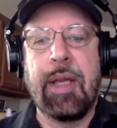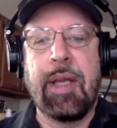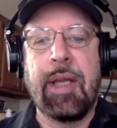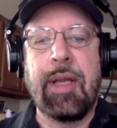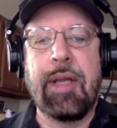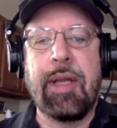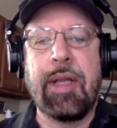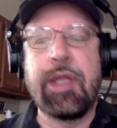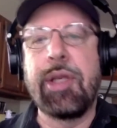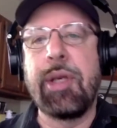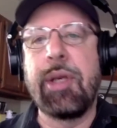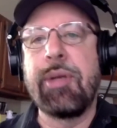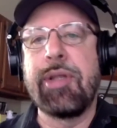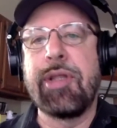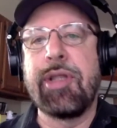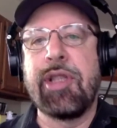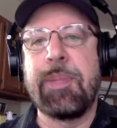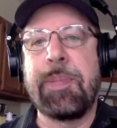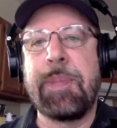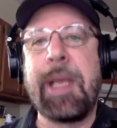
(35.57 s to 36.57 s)
the show's
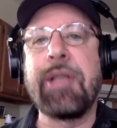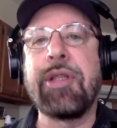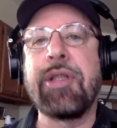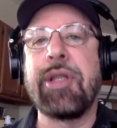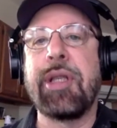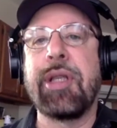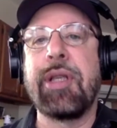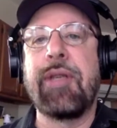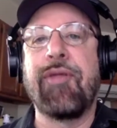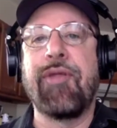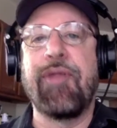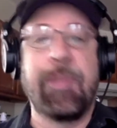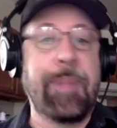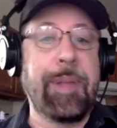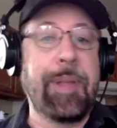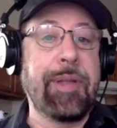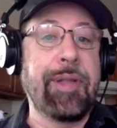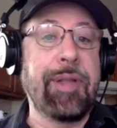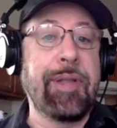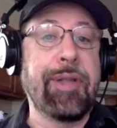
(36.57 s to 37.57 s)
especially for
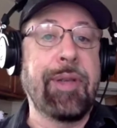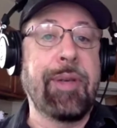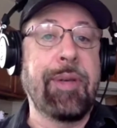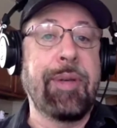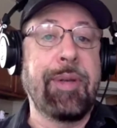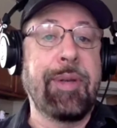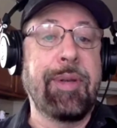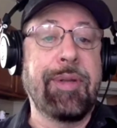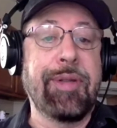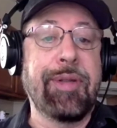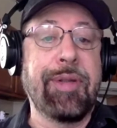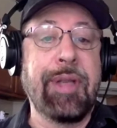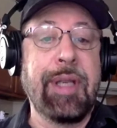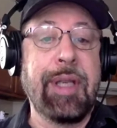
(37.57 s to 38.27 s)
business owners,